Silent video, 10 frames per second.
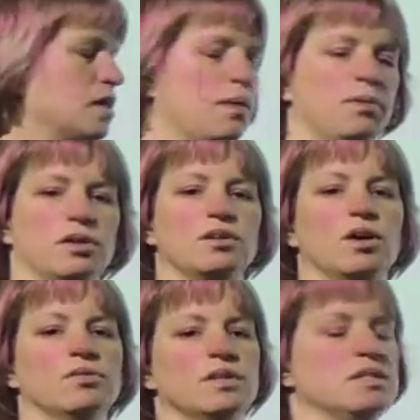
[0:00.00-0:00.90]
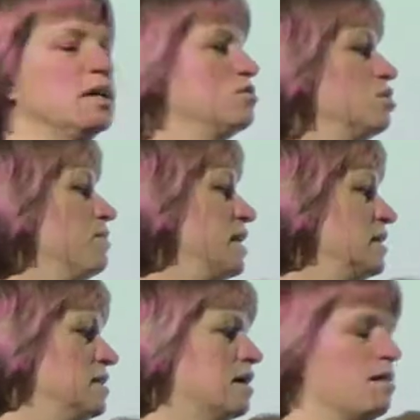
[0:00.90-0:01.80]
I'll put a note that says you may
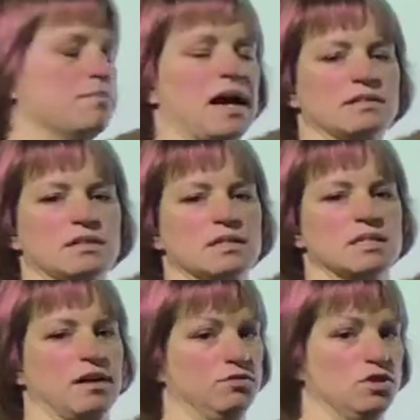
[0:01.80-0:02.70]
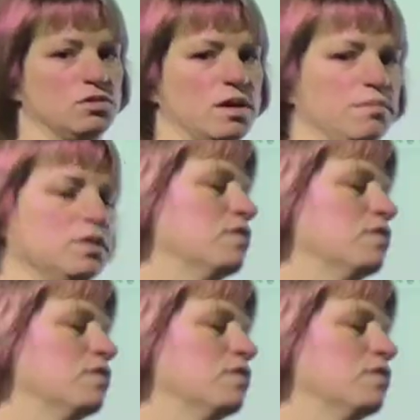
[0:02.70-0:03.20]
need to come back to this after you're done with your